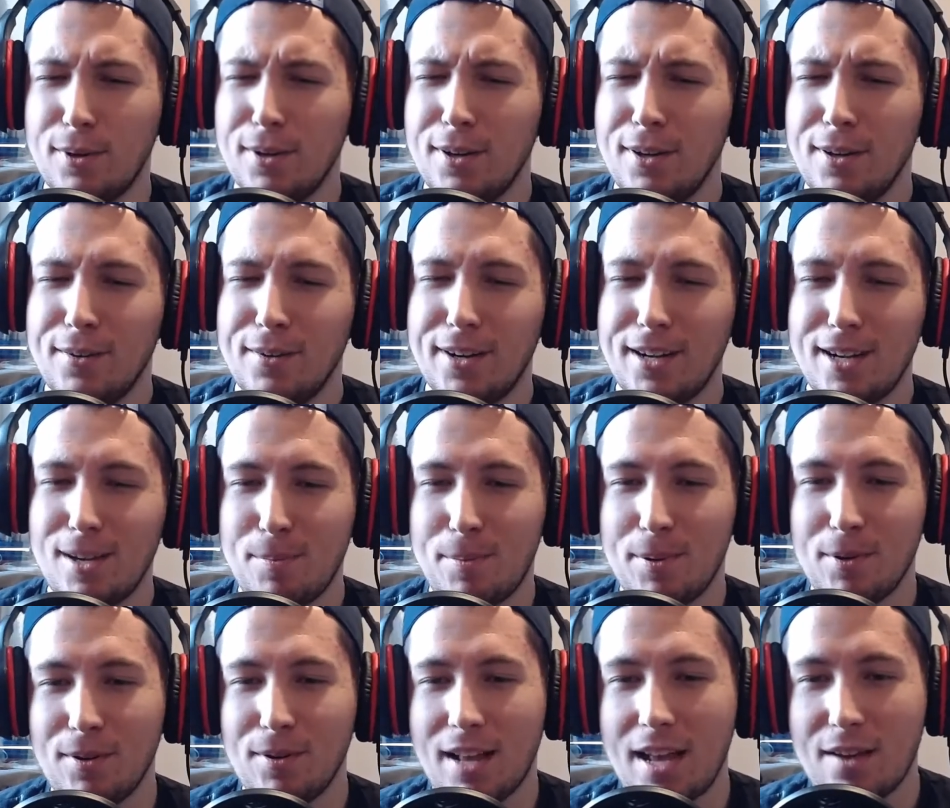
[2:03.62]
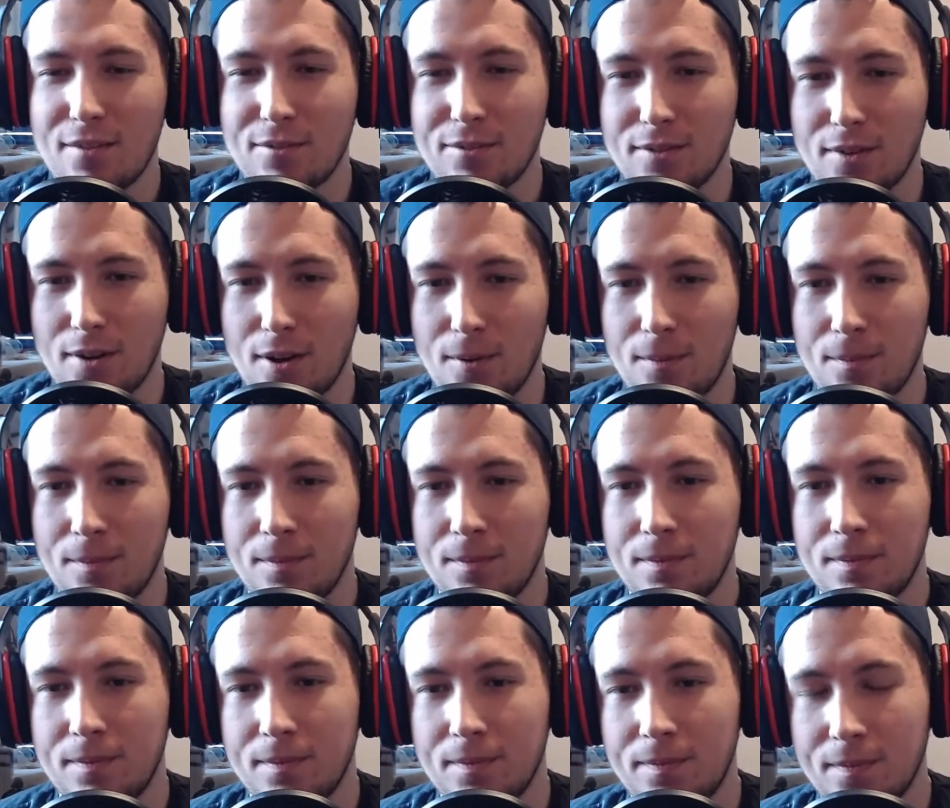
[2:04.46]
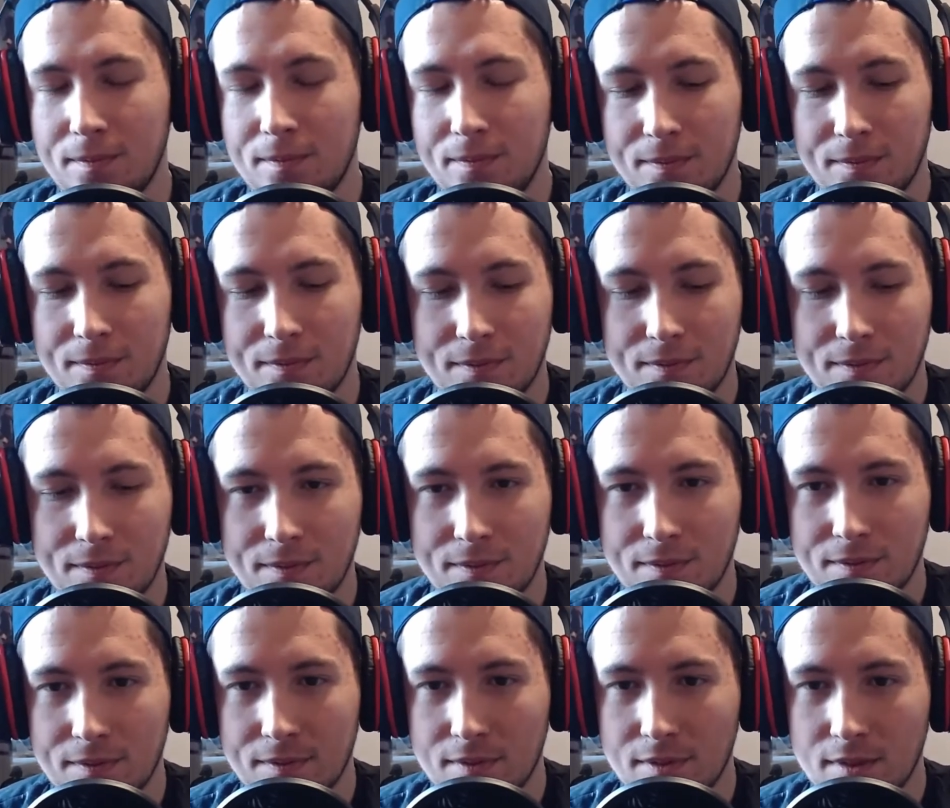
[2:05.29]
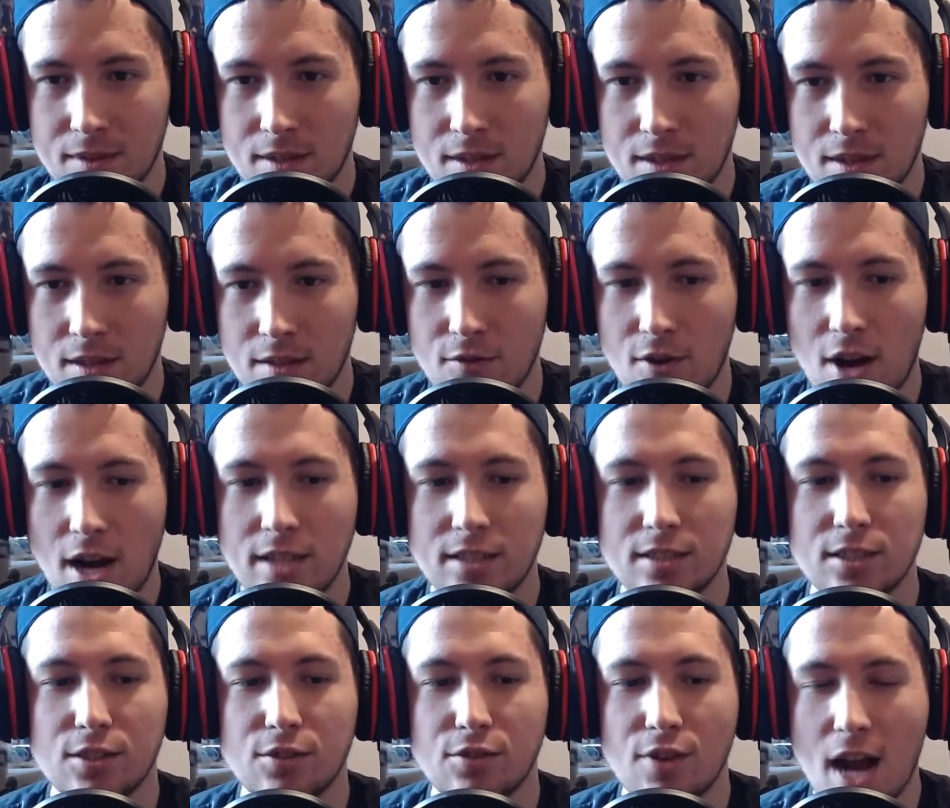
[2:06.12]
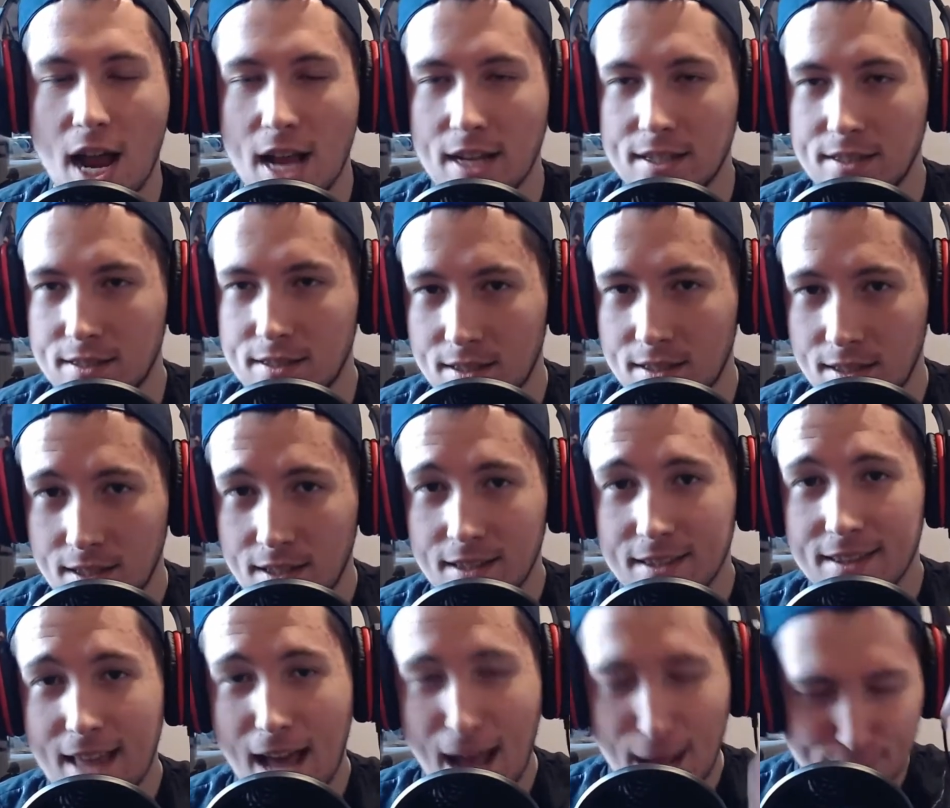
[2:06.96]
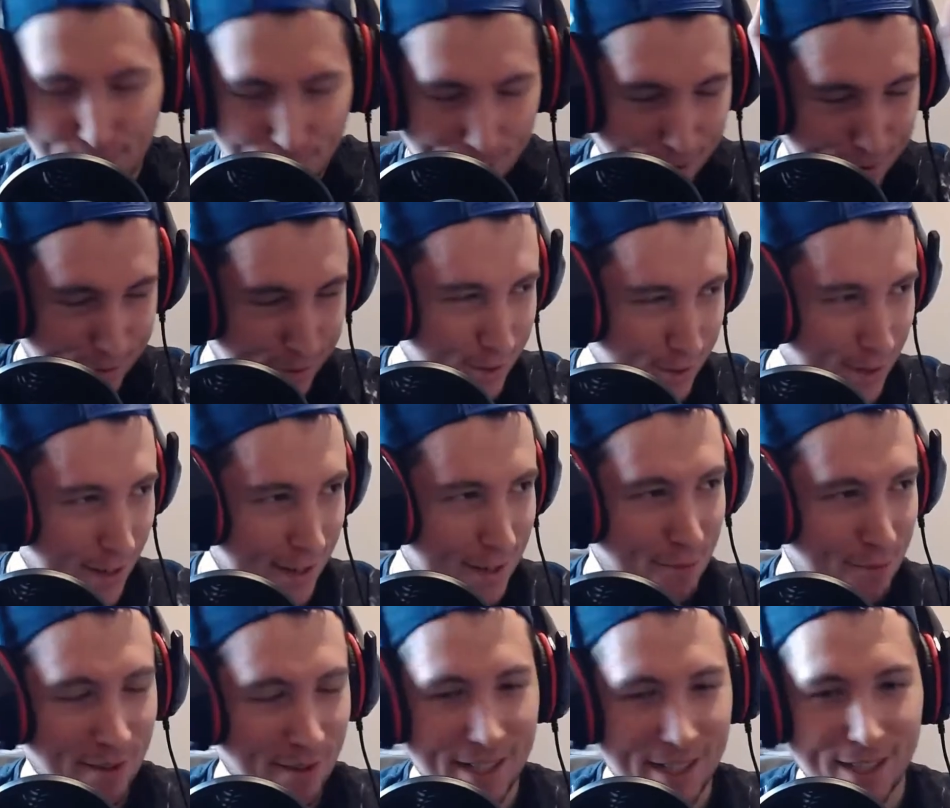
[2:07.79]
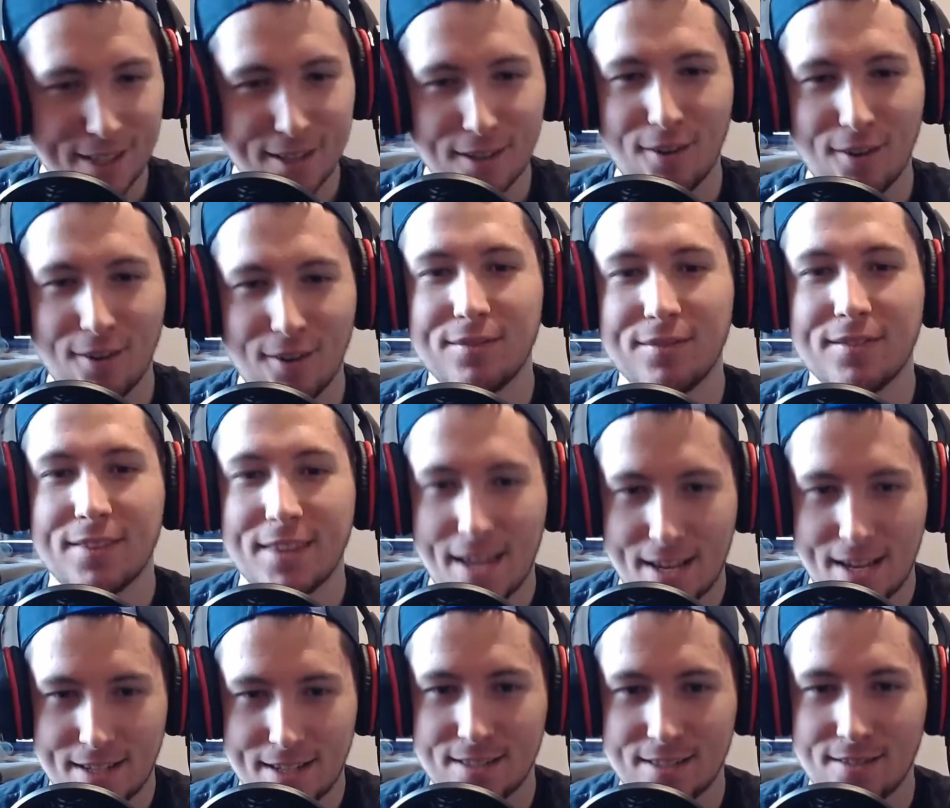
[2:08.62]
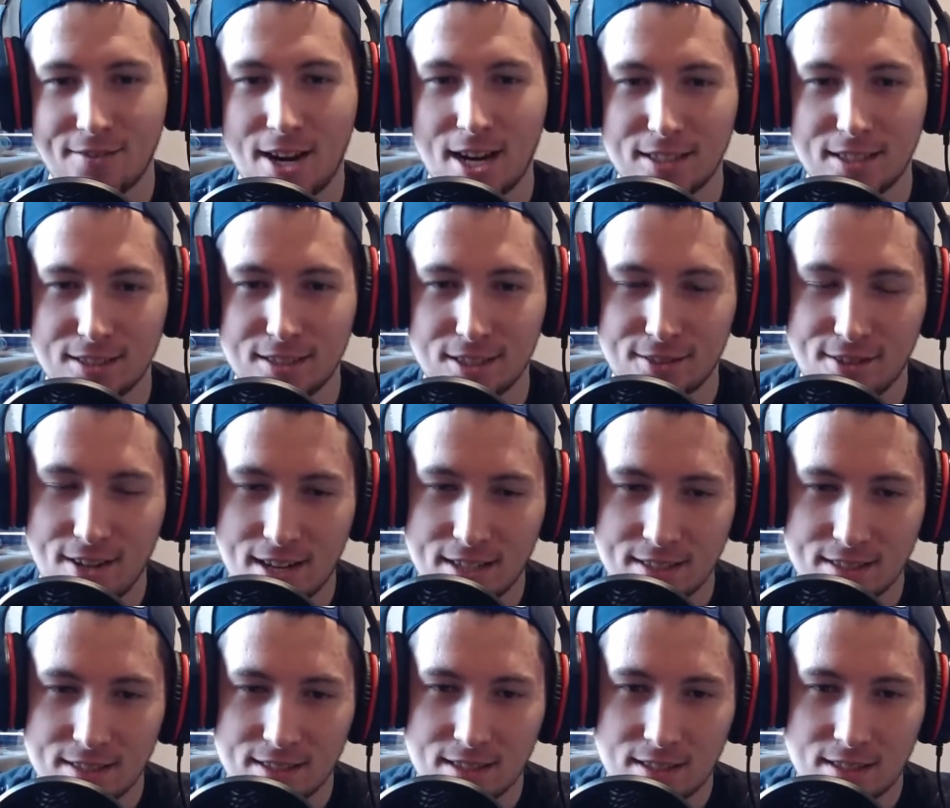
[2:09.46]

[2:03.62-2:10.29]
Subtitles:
Where did I pull that from? The Razor Crest. That's what I'm trying to think of. There's the Razor Crest.